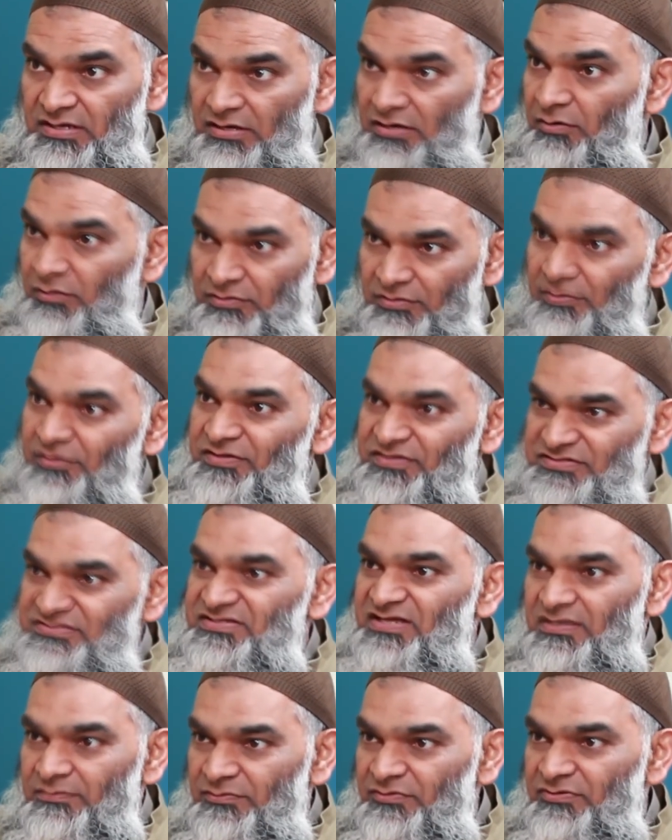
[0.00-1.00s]
uh, or, or the
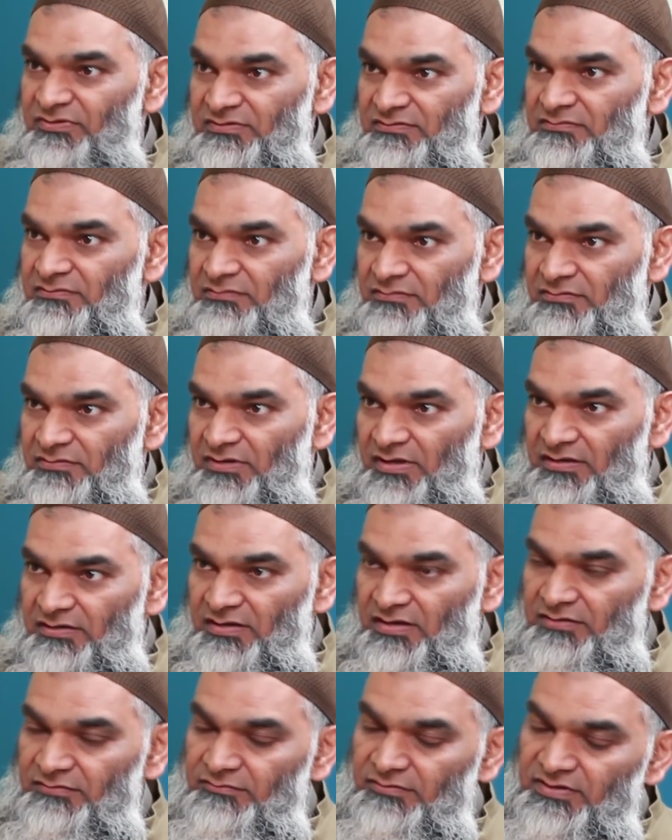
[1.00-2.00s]
same good
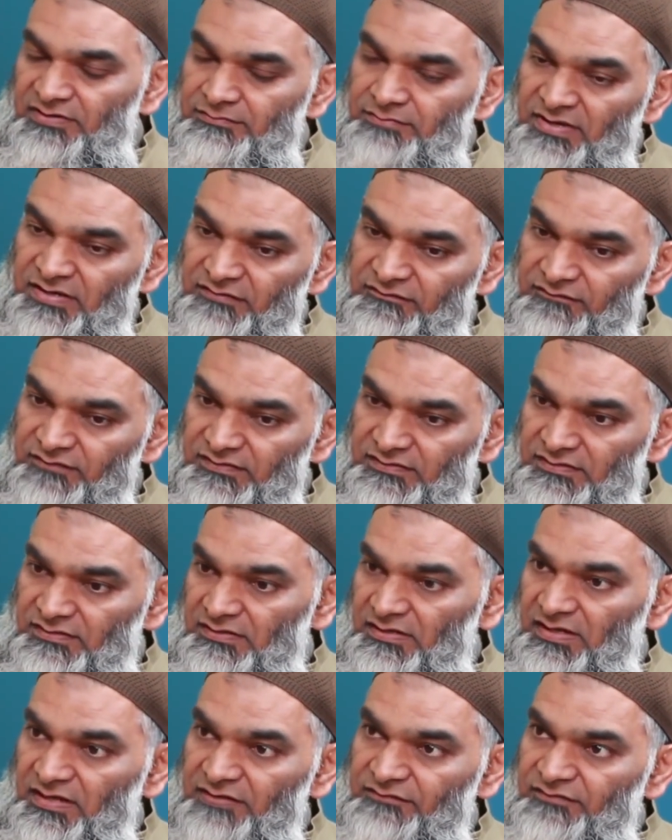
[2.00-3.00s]
and, and great benefit
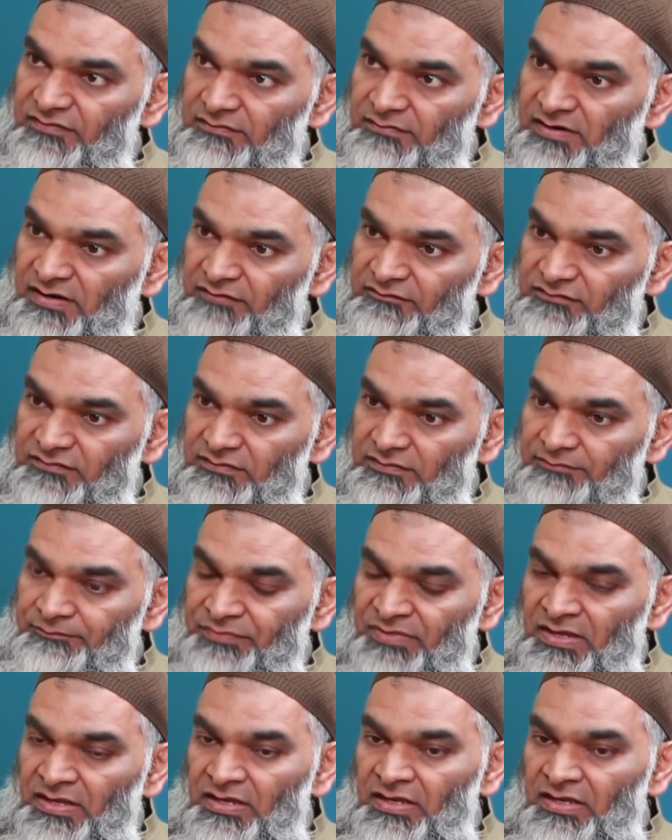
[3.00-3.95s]
in life hereafter.